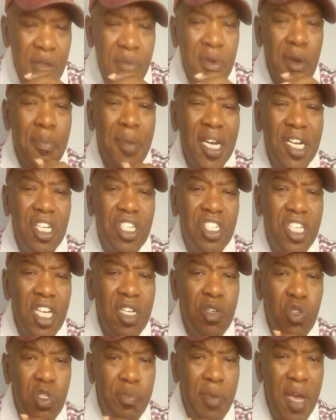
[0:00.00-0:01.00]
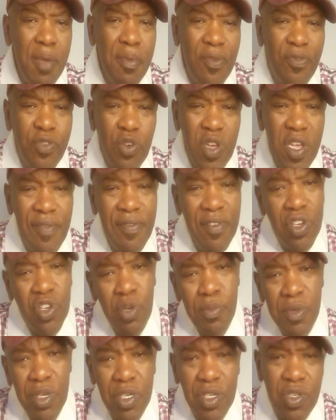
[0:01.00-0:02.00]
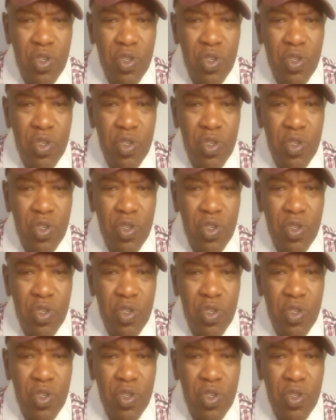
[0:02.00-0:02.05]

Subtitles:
But my decision was made before you even told me your